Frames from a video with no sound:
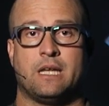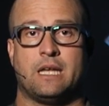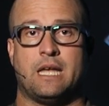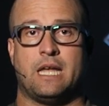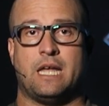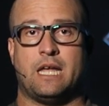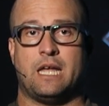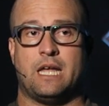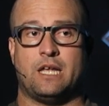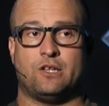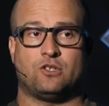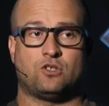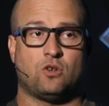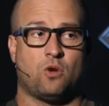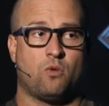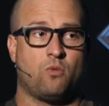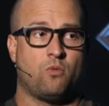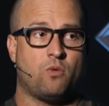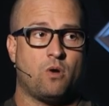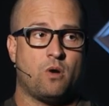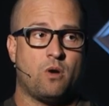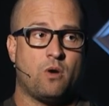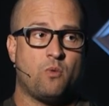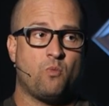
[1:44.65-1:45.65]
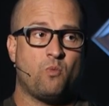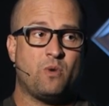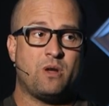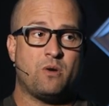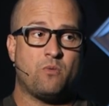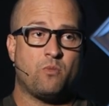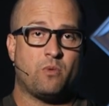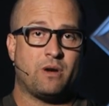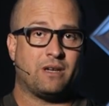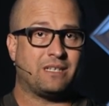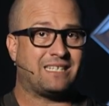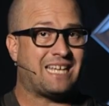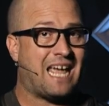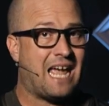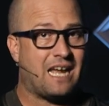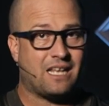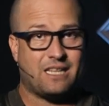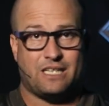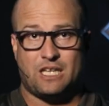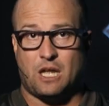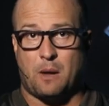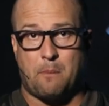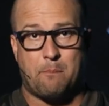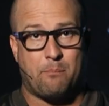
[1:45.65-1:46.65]
And so we're
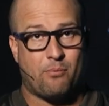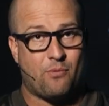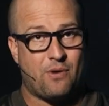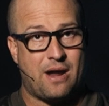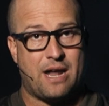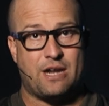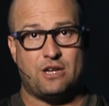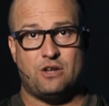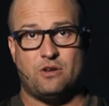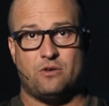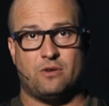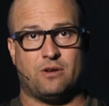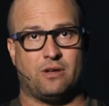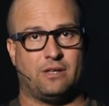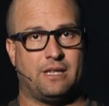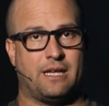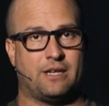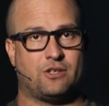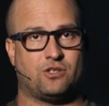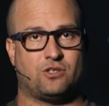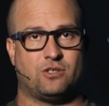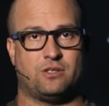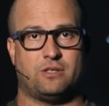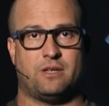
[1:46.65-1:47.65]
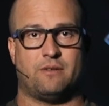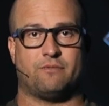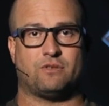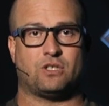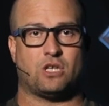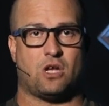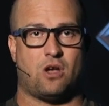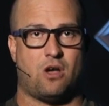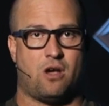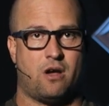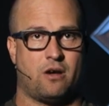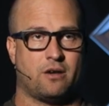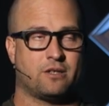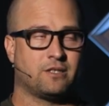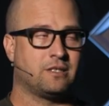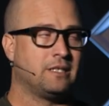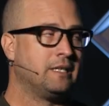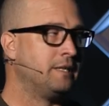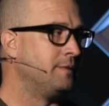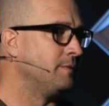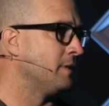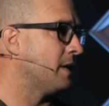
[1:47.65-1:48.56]
tackling a brand new collection of talks